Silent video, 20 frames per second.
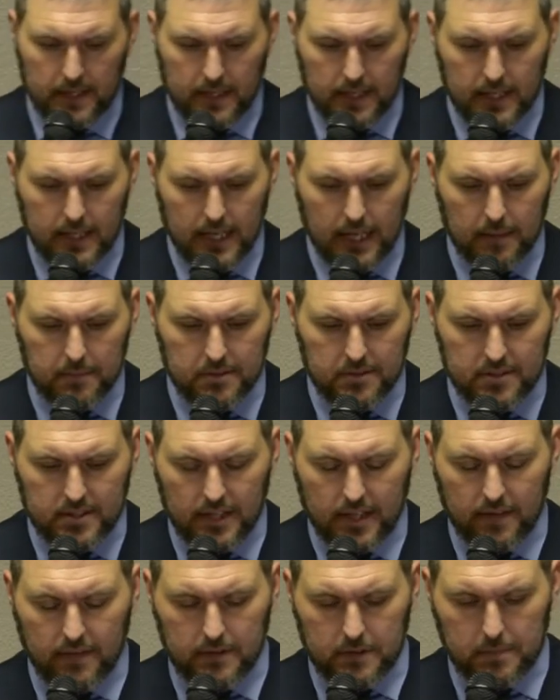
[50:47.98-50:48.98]
He came to
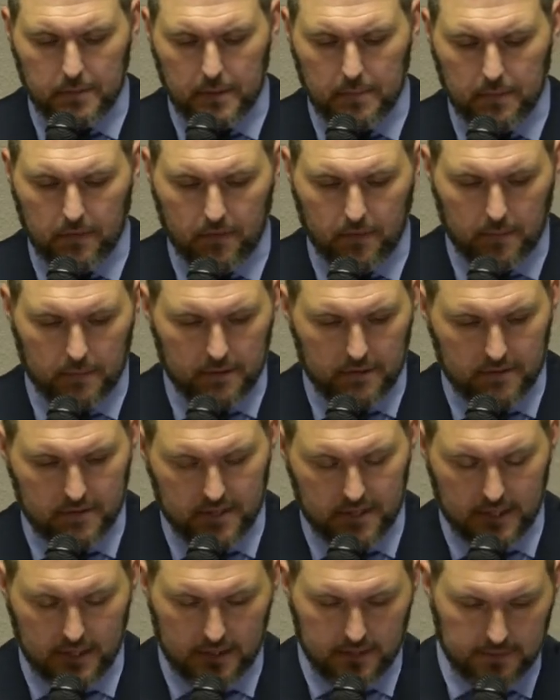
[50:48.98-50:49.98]
save his people from their
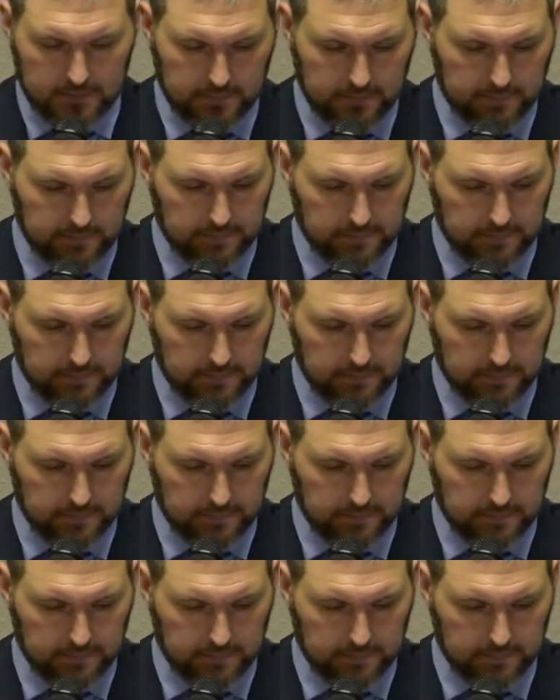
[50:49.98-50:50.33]
sin.